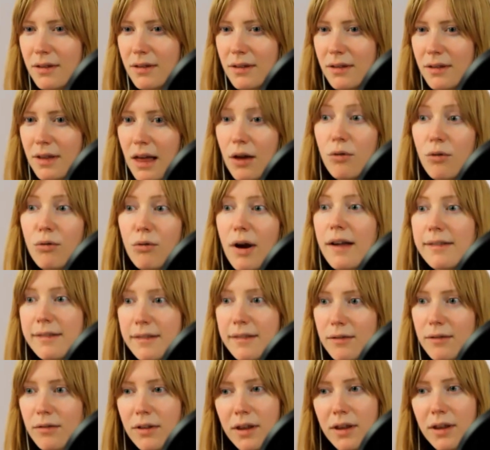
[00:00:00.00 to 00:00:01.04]

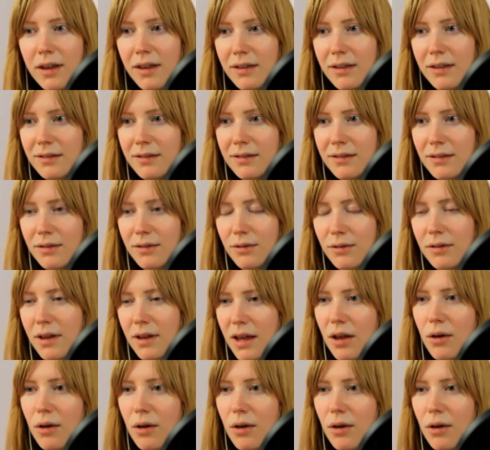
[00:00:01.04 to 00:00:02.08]
aggressively
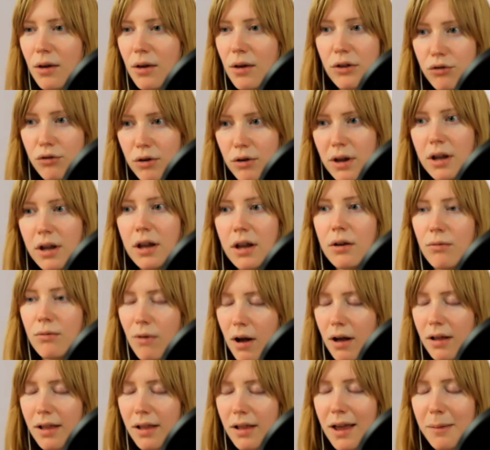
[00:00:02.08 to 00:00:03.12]
like weight training,
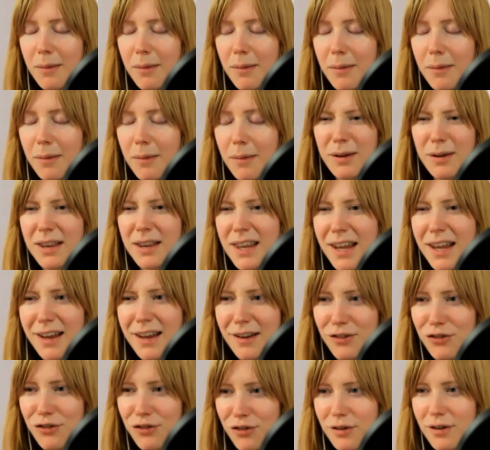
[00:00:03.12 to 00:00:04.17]
rock climbing. So I
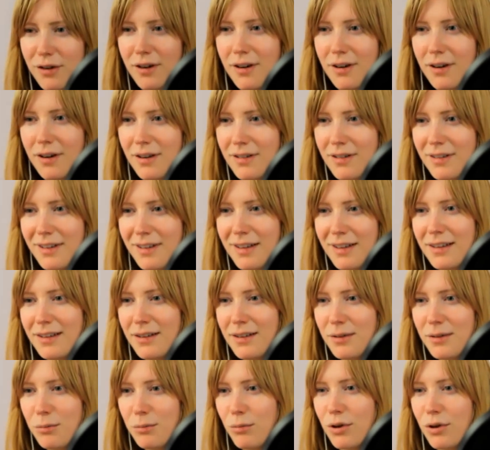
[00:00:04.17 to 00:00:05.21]
needed sugar,
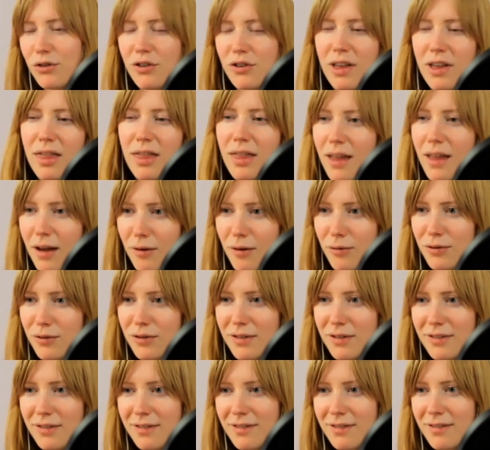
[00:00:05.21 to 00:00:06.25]
which I loved
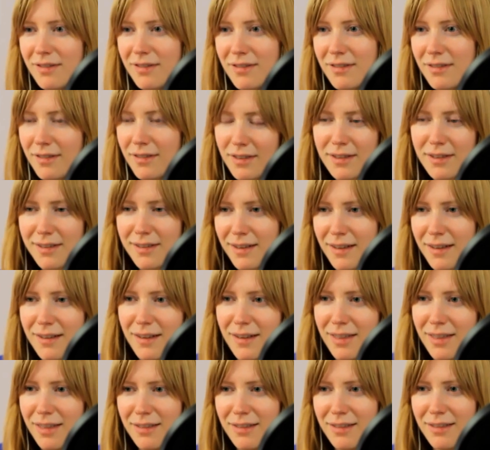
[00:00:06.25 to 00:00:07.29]
because
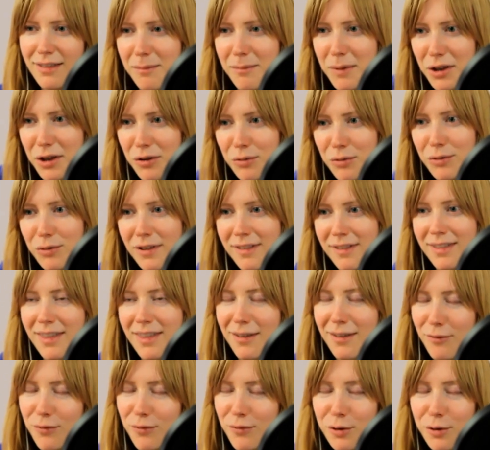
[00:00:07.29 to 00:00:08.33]
I, I mean, who doesn't
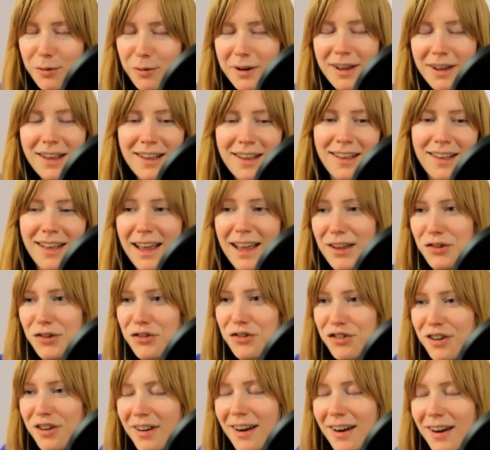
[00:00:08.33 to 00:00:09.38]
love food and
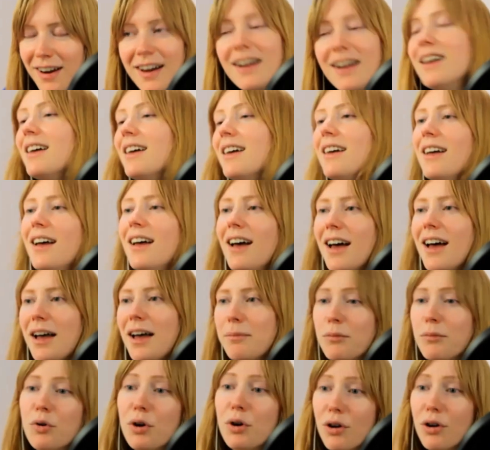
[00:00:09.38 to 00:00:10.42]
sugar
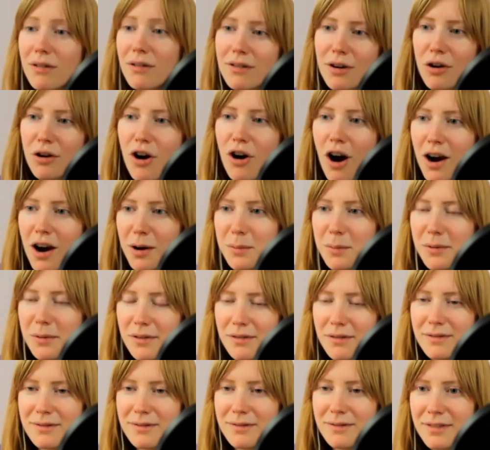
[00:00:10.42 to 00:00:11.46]
um, or, or carbs?
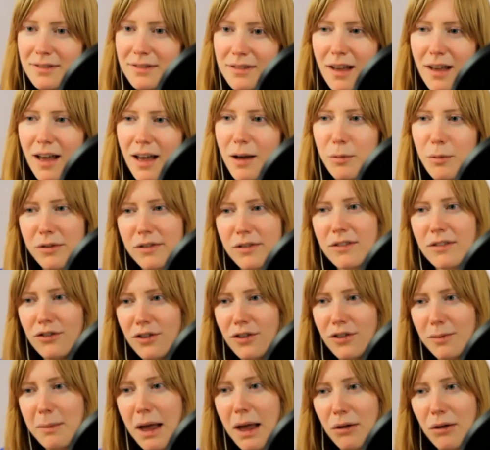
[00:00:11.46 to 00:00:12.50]
No, I wasn't
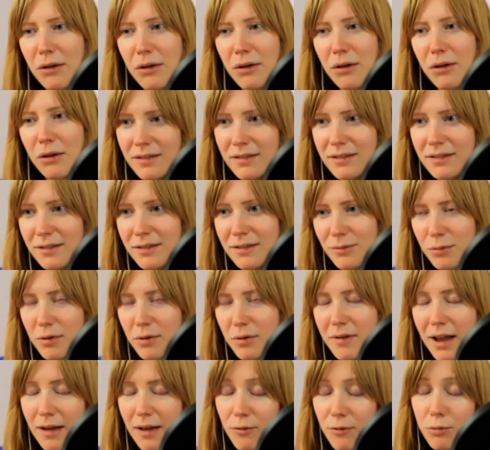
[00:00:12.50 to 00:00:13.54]
just pounding
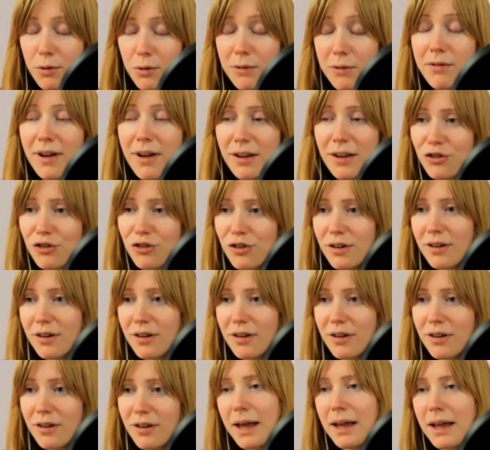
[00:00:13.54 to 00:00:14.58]
re- refined
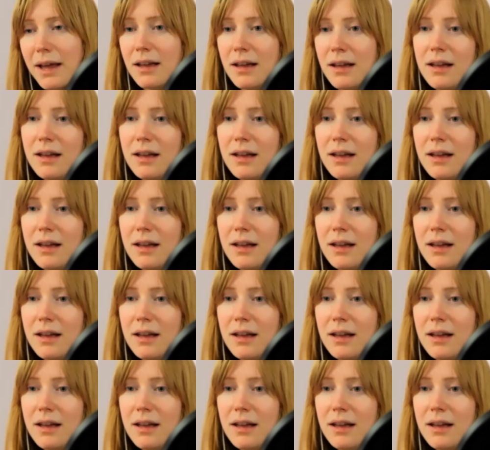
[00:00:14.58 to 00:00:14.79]
sugar, but